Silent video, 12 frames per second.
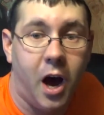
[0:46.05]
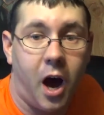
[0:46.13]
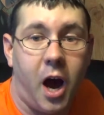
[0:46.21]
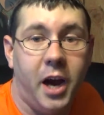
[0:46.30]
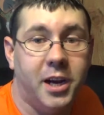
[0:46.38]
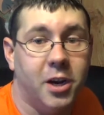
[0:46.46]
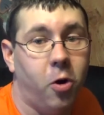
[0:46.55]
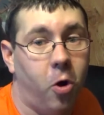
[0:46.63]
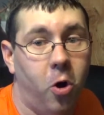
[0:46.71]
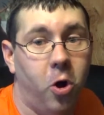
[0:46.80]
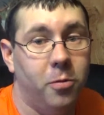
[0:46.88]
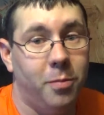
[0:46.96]
I can
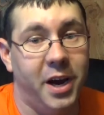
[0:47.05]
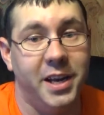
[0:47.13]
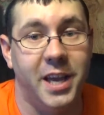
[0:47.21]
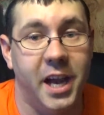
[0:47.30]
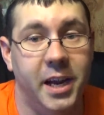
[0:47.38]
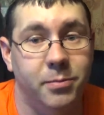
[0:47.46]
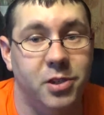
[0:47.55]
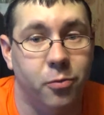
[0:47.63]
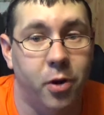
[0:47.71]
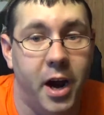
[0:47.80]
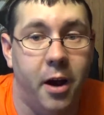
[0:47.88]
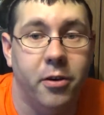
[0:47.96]
haul my games
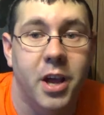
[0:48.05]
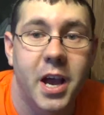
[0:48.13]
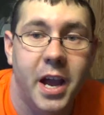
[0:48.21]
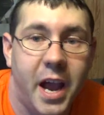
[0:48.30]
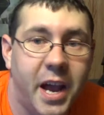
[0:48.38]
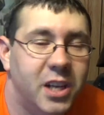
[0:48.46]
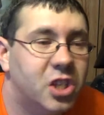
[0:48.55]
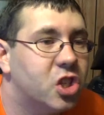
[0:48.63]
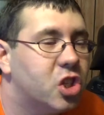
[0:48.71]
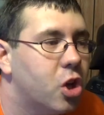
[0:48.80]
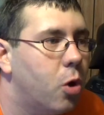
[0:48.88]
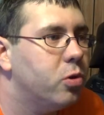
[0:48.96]
around. And it's
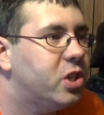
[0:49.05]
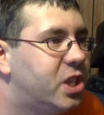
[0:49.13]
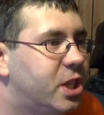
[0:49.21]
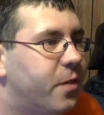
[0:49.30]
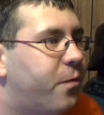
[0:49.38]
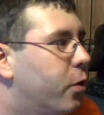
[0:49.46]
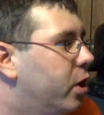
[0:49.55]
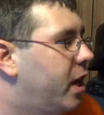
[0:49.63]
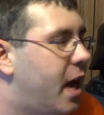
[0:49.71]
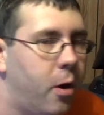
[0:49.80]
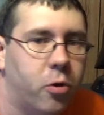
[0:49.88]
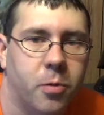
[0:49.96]
so different
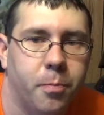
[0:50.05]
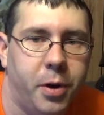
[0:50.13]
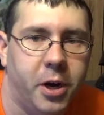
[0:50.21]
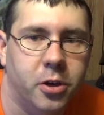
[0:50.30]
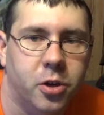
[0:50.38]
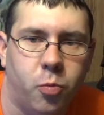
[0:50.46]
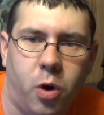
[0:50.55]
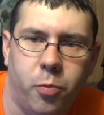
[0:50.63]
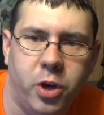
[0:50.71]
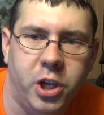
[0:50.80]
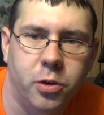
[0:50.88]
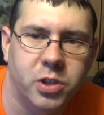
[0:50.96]
now compared to what
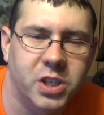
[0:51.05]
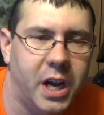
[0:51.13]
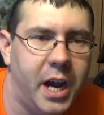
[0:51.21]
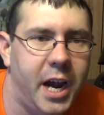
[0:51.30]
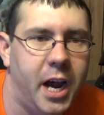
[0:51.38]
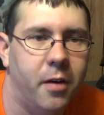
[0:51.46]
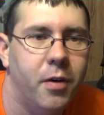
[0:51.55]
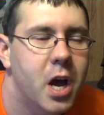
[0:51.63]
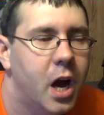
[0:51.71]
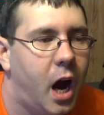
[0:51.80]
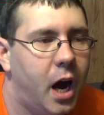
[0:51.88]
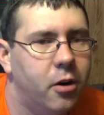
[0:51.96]
we used to have.
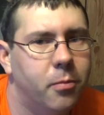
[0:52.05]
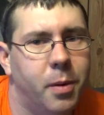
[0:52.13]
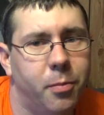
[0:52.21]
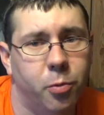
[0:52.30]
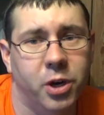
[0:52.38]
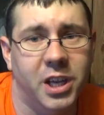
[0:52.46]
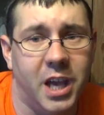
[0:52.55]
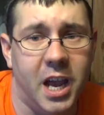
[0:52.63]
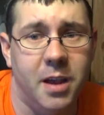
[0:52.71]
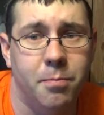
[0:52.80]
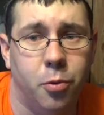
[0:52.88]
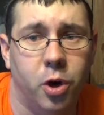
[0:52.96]
I remember when
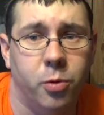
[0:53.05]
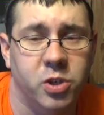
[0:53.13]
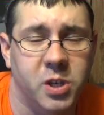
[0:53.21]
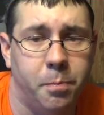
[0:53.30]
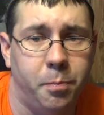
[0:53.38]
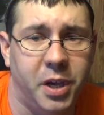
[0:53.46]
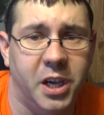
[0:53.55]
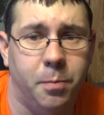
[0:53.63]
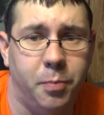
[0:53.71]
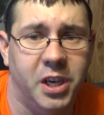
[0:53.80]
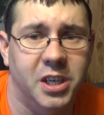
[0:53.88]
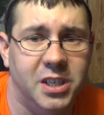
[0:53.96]
Game Boy was a
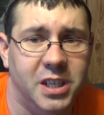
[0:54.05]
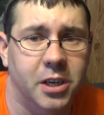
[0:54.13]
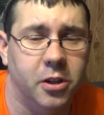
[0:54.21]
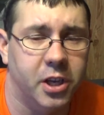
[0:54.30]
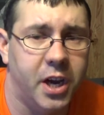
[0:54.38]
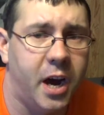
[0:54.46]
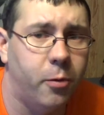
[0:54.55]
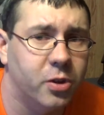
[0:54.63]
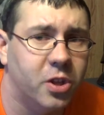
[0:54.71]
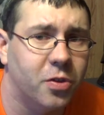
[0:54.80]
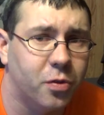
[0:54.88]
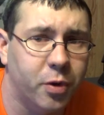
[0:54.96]
big deal, and now with
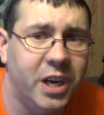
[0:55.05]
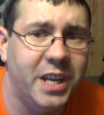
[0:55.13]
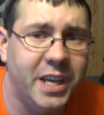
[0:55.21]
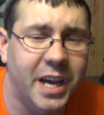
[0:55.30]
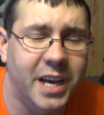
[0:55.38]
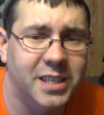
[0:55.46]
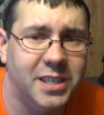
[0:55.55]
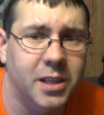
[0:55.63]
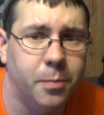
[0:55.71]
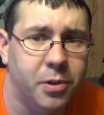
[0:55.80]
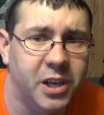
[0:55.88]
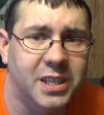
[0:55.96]
the 3DS and the
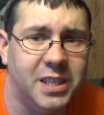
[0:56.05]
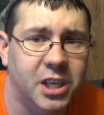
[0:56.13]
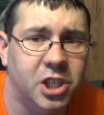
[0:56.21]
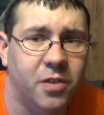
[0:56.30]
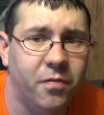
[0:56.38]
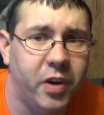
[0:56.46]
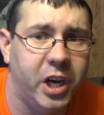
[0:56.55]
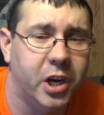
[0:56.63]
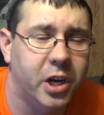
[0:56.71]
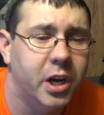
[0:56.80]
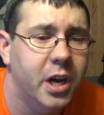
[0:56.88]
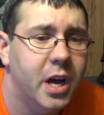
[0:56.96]
PlayStation Vita,